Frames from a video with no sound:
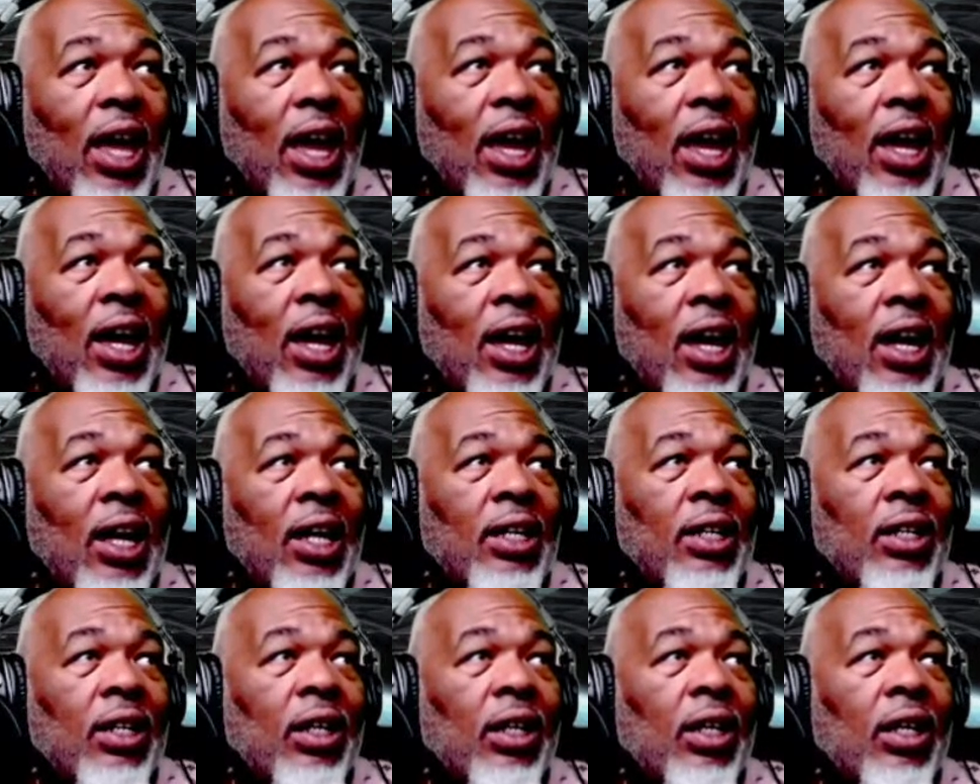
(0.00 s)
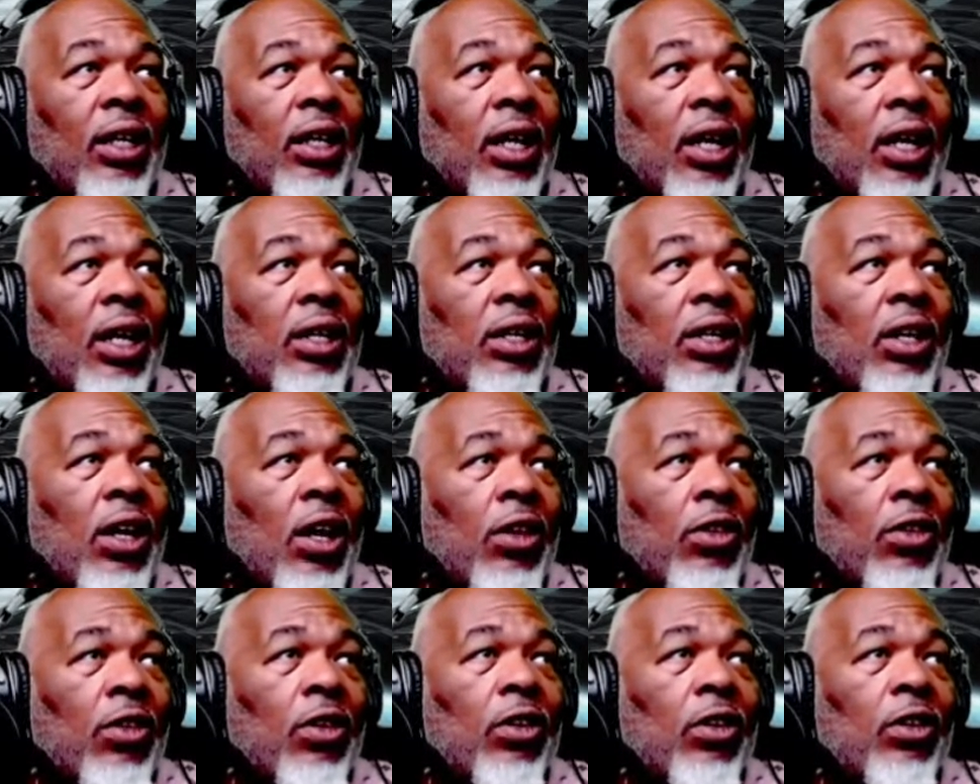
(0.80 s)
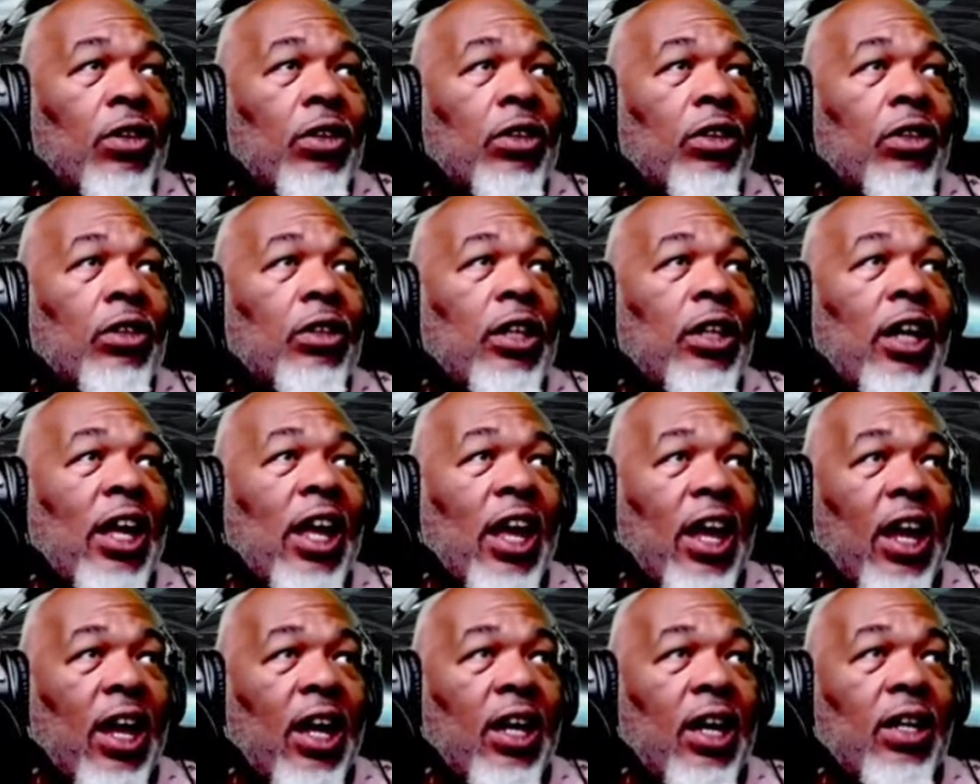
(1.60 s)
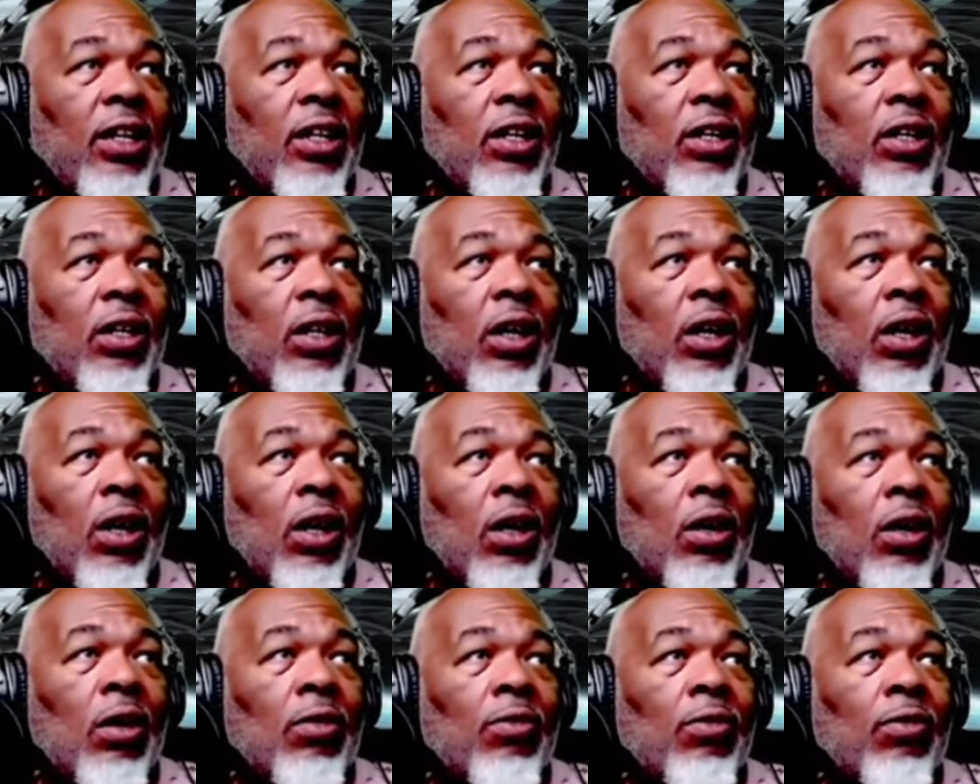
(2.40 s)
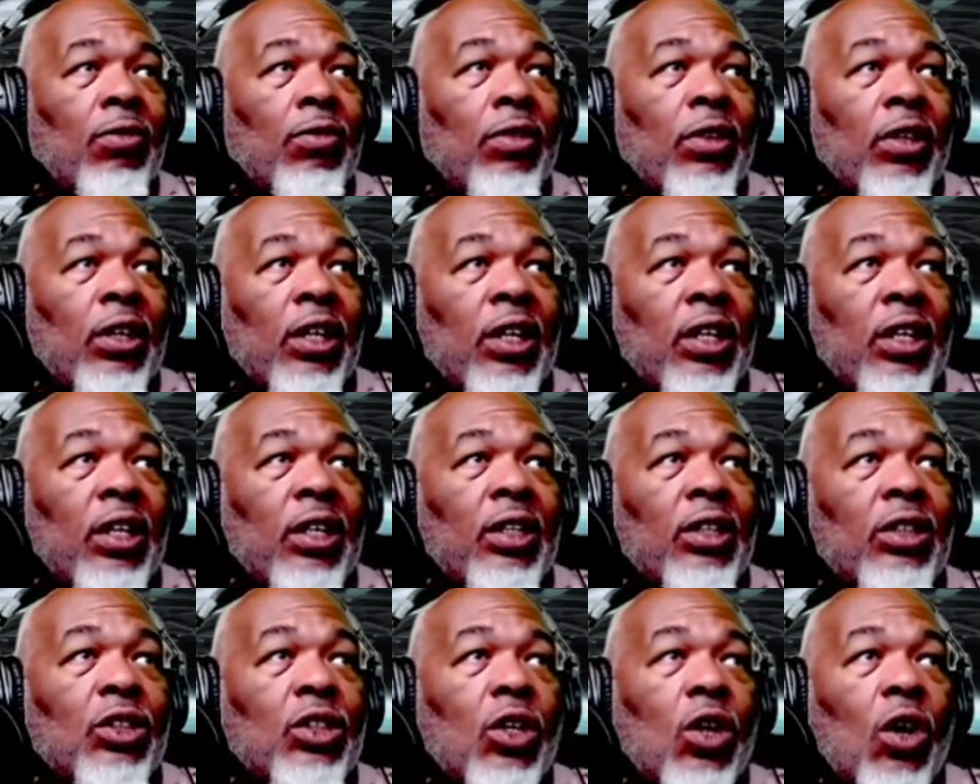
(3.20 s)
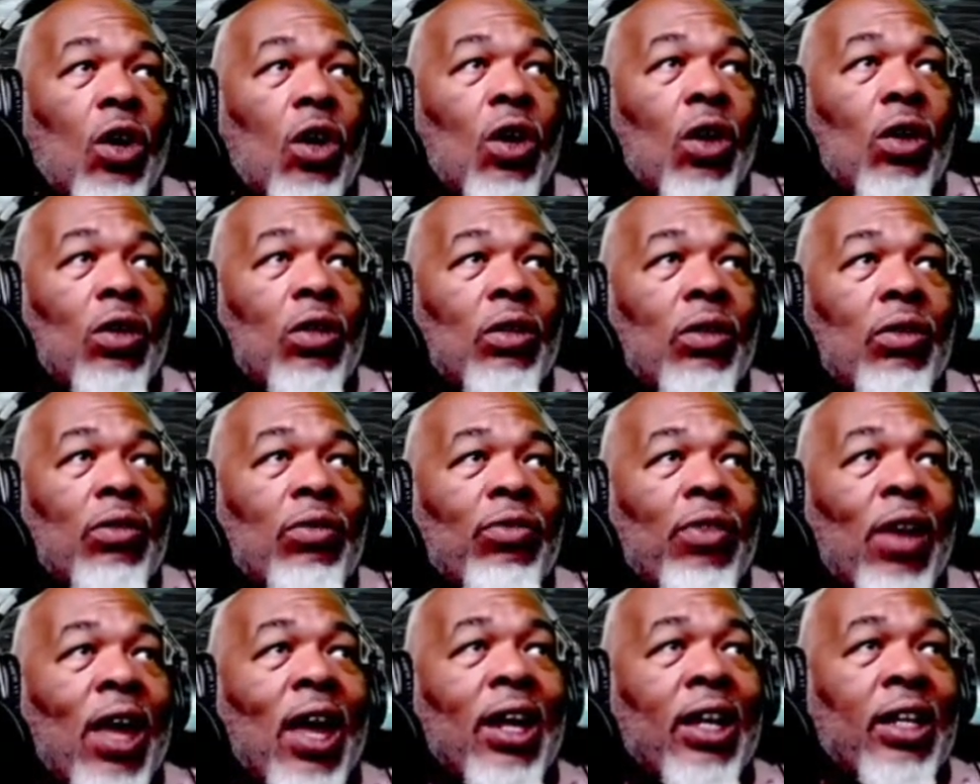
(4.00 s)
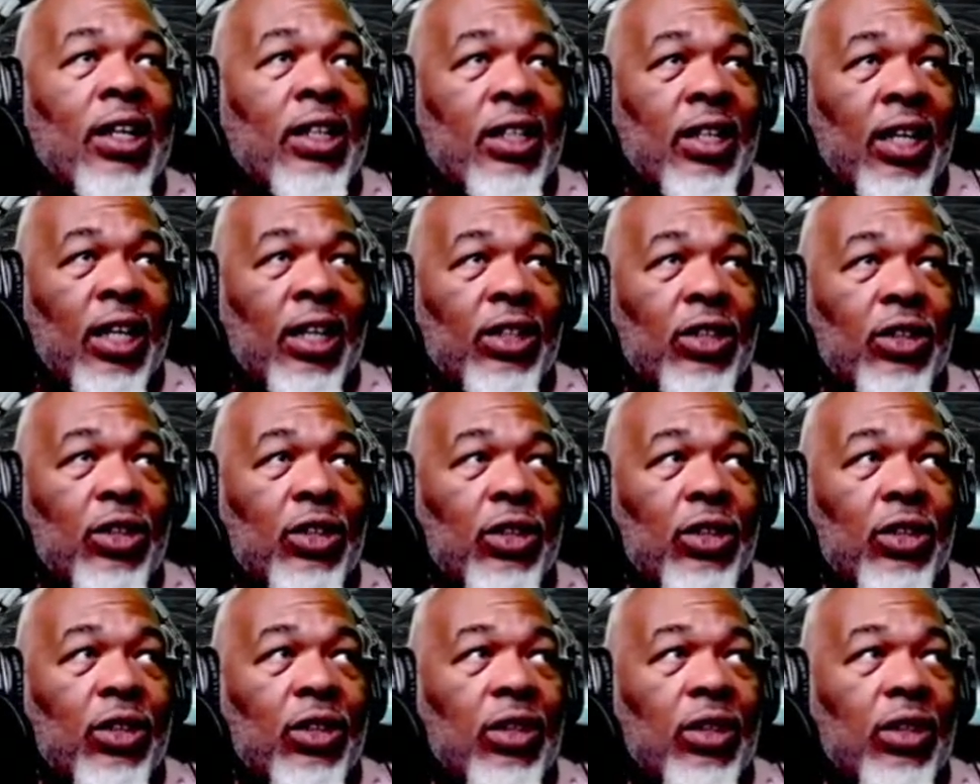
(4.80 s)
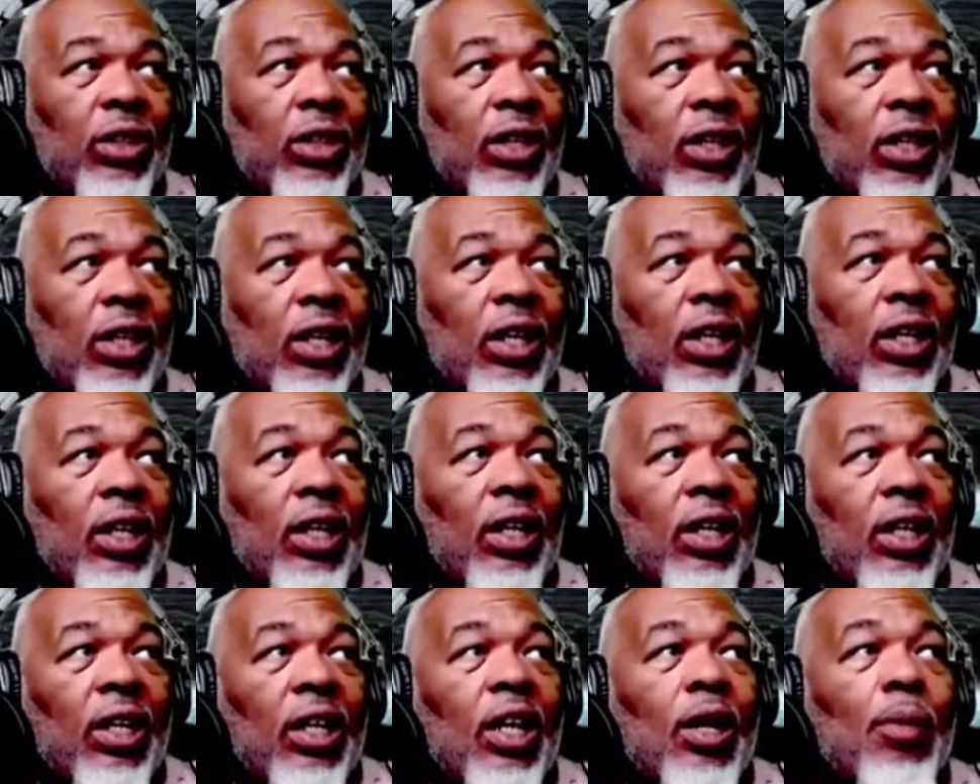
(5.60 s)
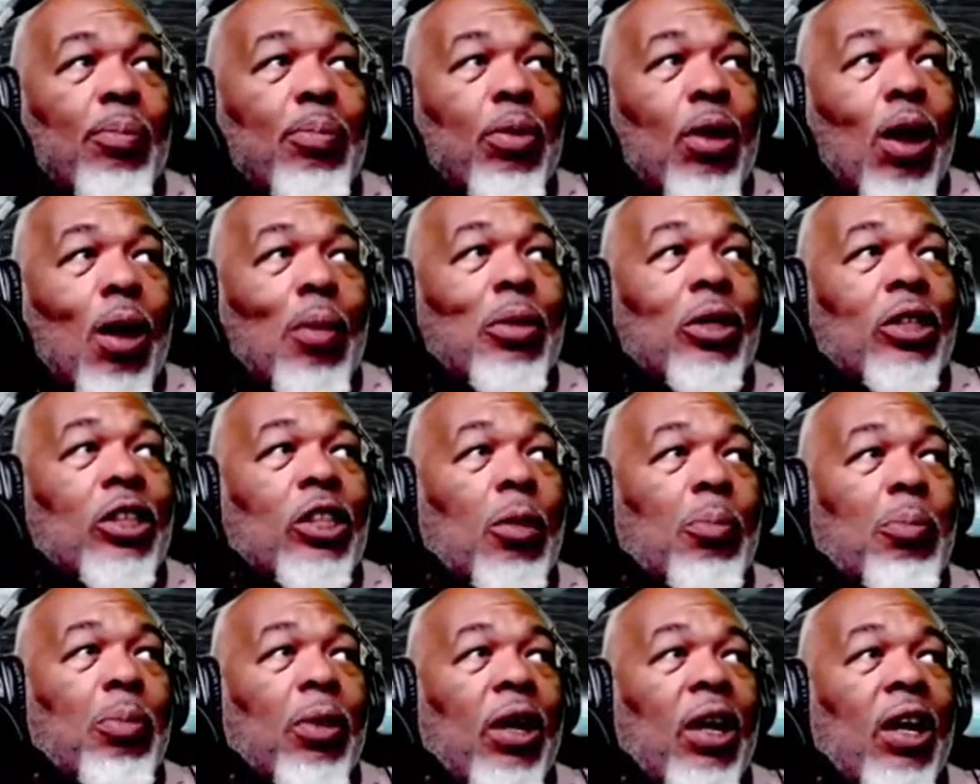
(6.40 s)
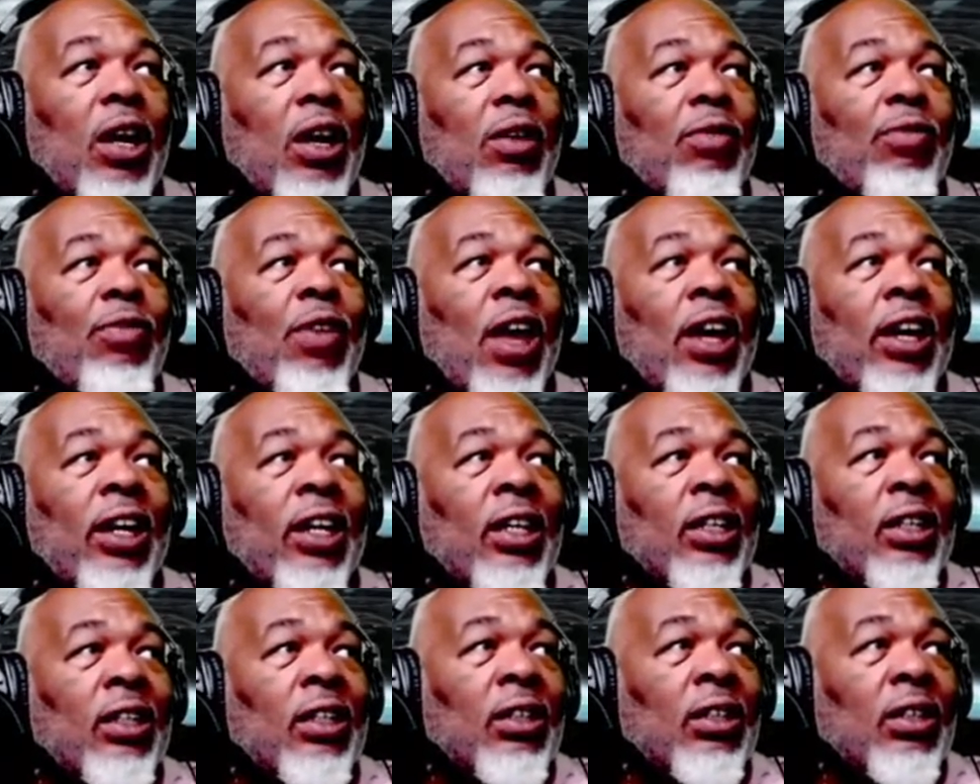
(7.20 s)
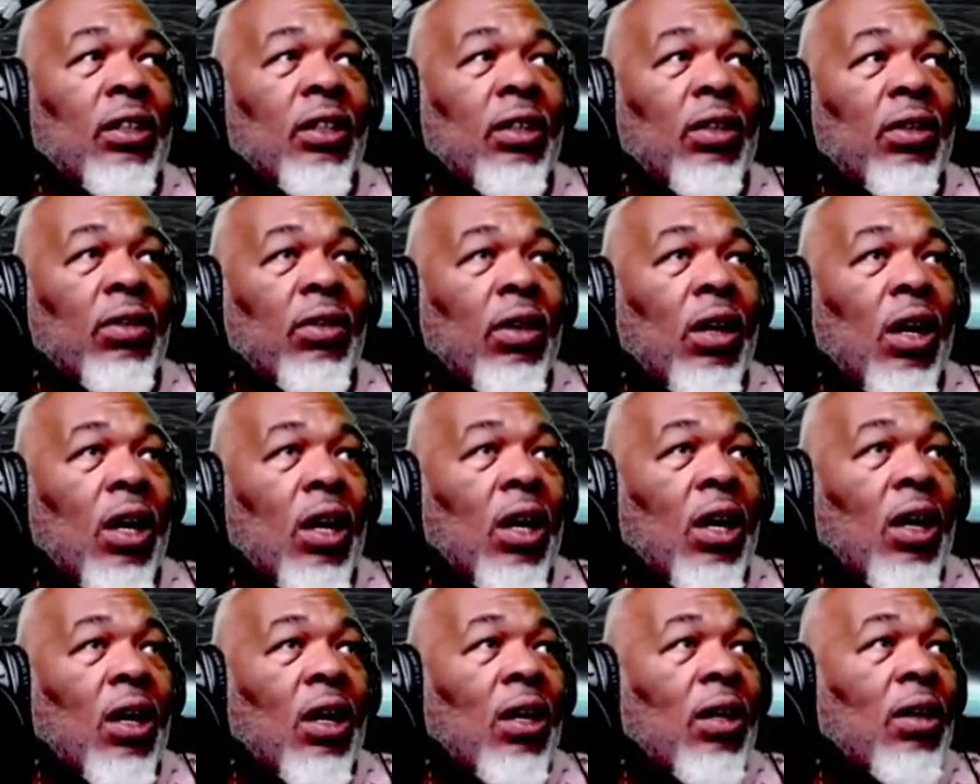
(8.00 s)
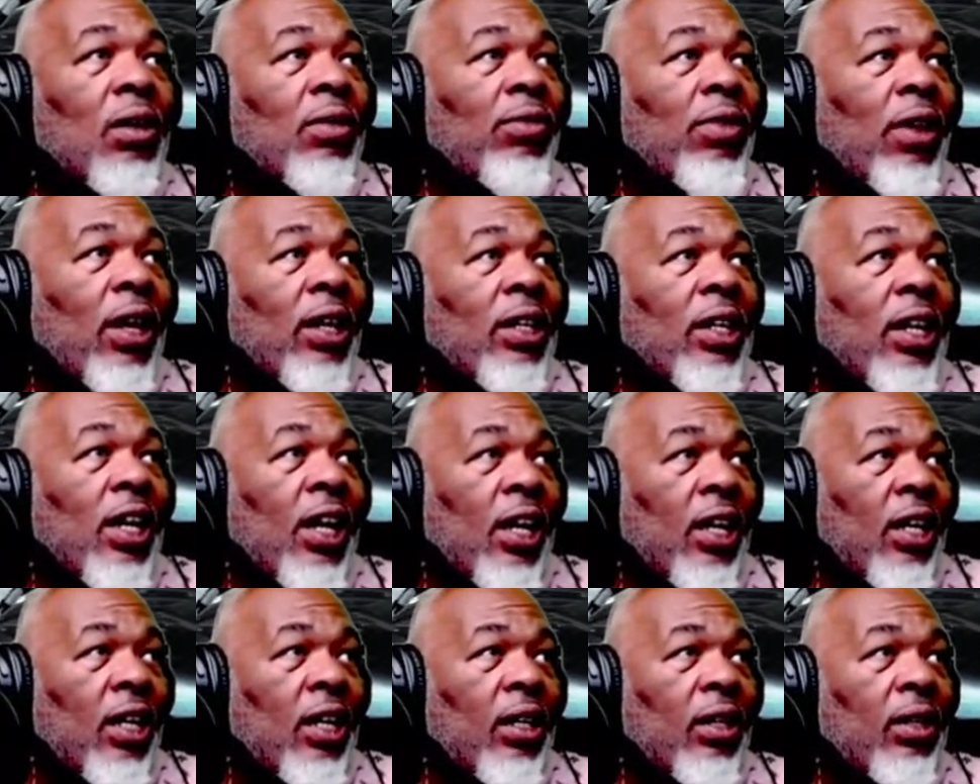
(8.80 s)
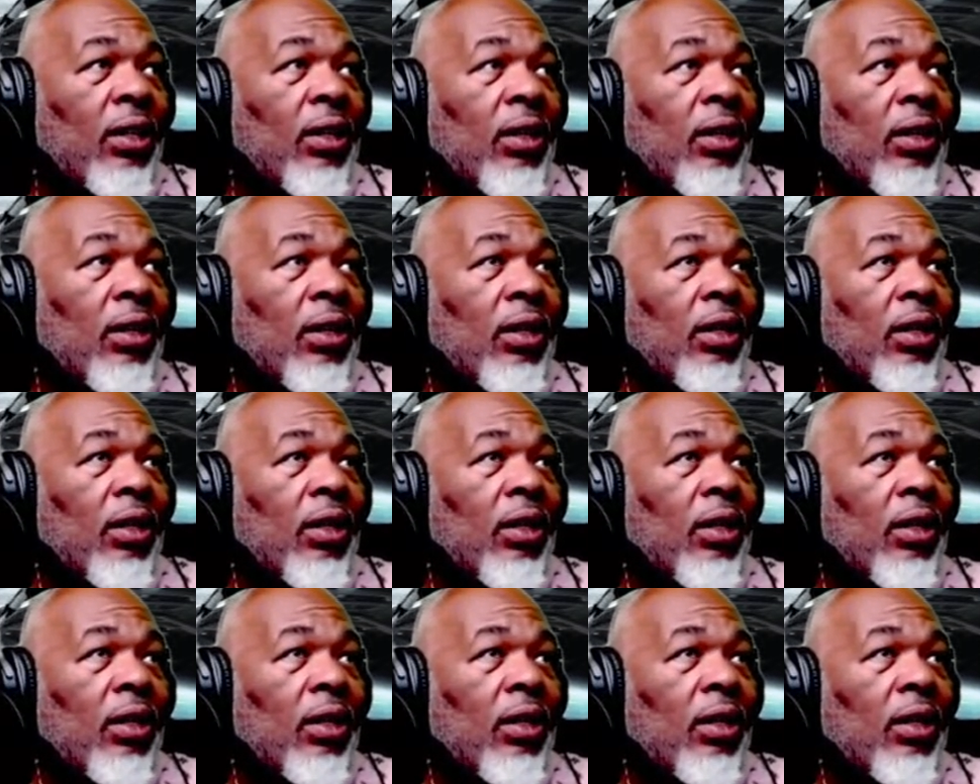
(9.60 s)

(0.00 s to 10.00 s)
And another aide of his called Venkatesh. He promised to pay Venkan, uh, Venkanna,